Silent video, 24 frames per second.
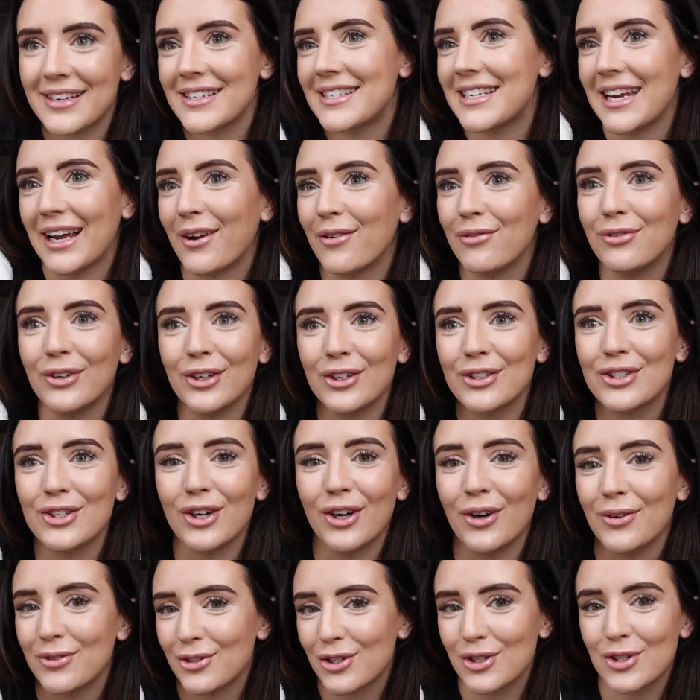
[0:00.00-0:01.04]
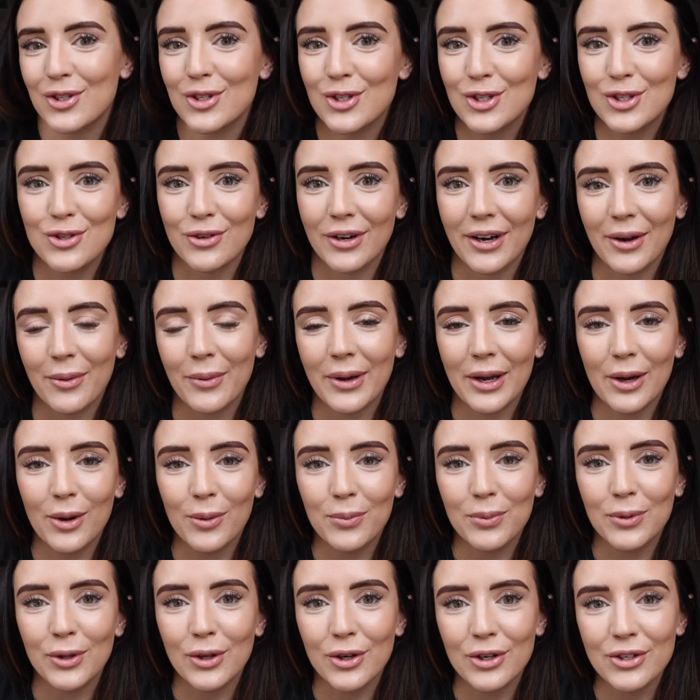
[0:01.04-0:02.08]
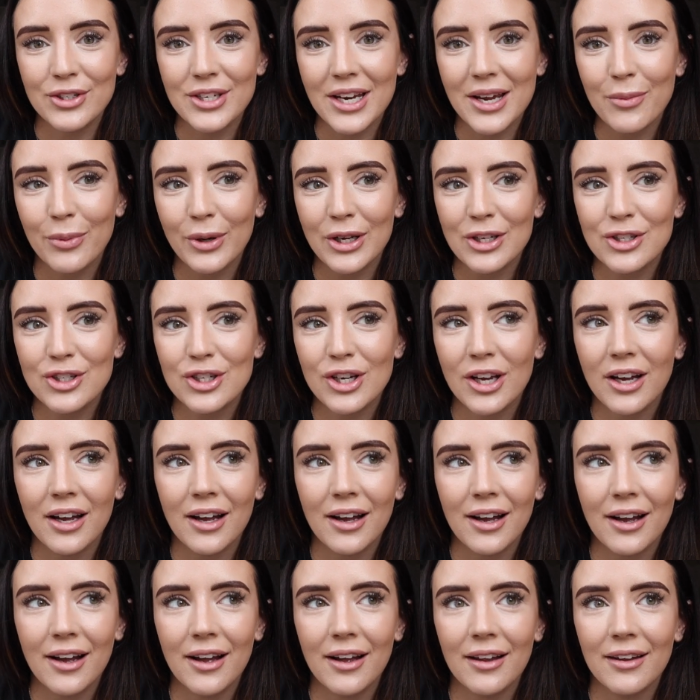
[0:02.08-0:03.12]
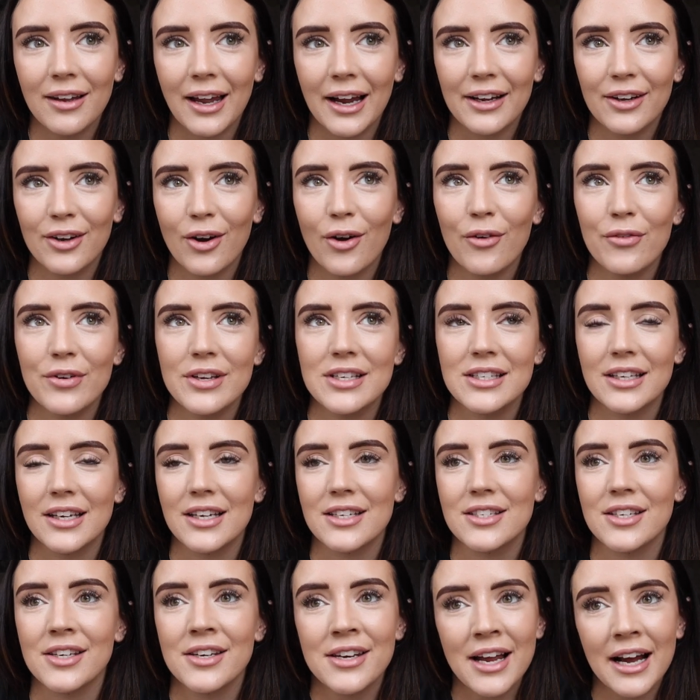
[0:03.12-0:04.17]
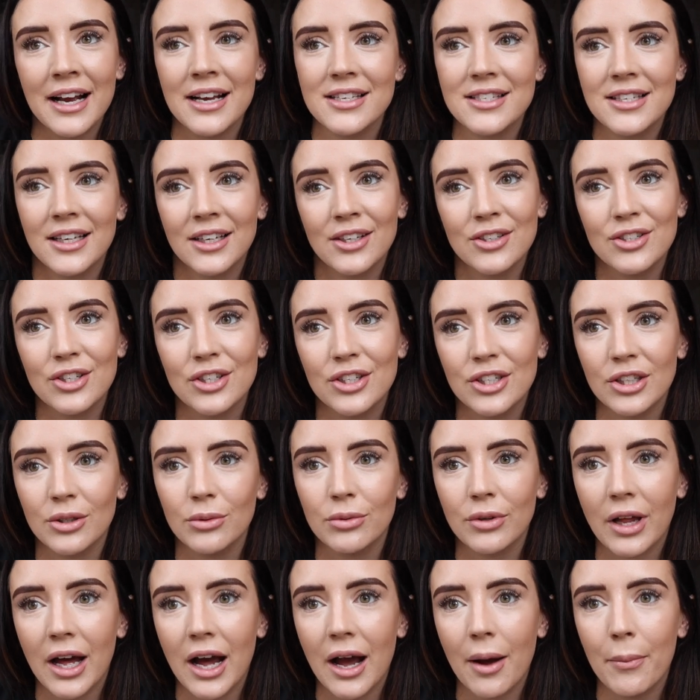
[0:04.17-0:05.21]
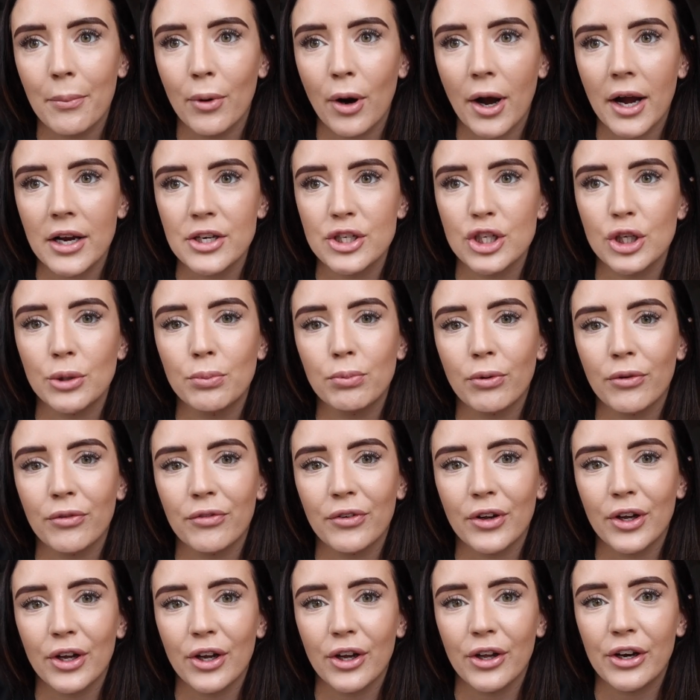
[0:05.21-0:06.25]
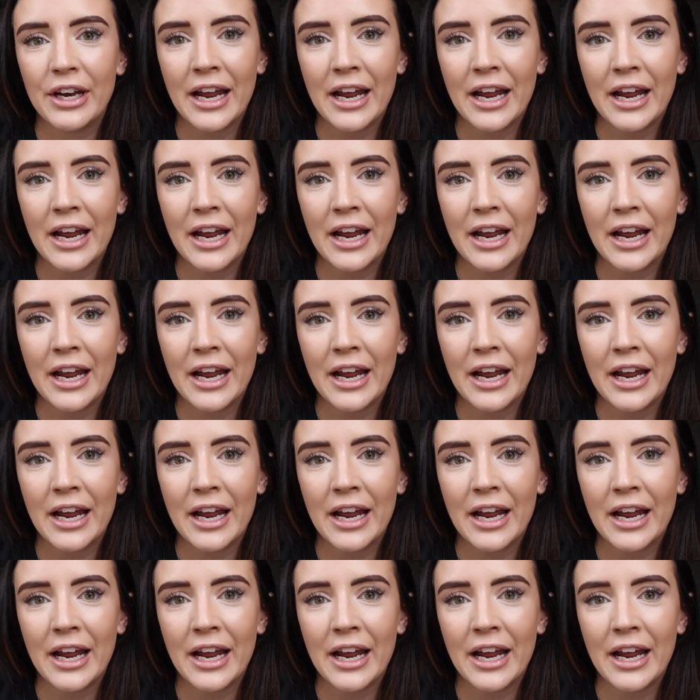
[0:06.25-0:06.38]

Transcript: take a photo and just straight away upload it, which, like, obviously it's a nice thing to do that, but I do prefer,